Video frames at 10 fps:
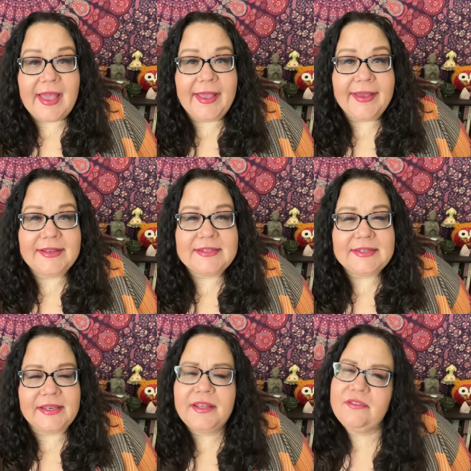
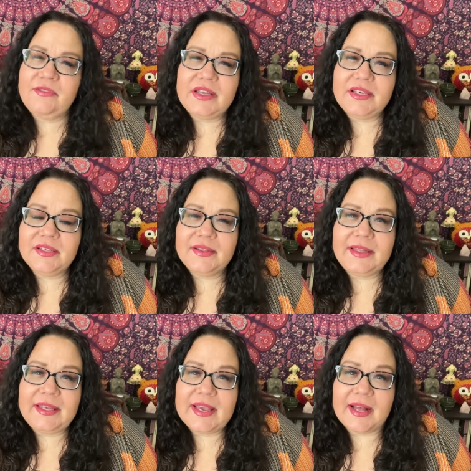And
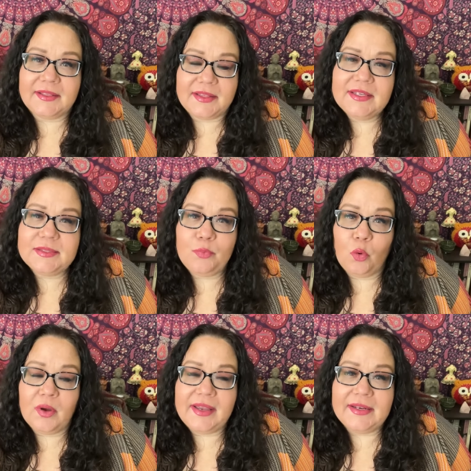conveniently, at this
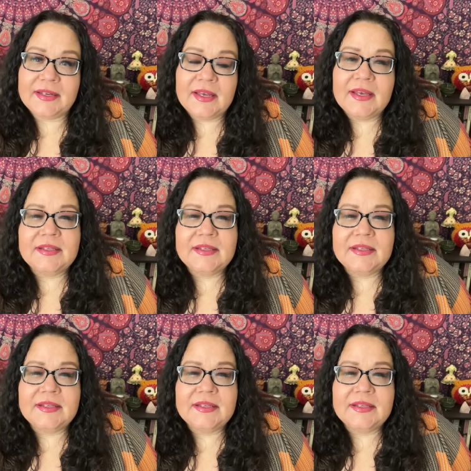point,